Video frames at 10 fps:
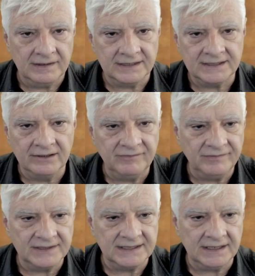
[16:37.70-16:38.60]
It doesn't
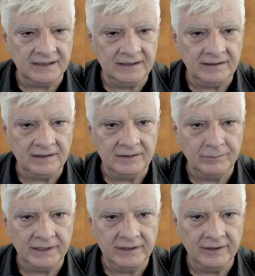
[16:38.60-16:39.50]
physically
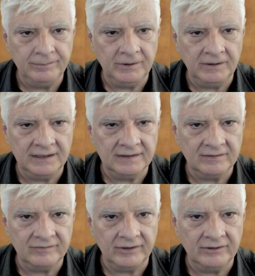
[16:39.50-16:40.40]

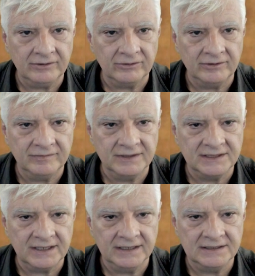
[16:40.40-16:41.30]
manipulate the photograph
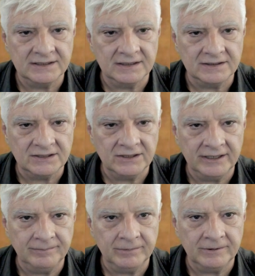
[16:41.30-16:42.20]
and change the
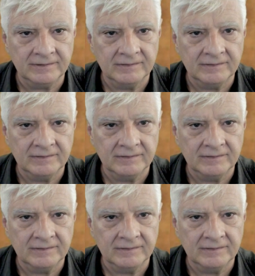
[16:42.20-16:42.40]
shape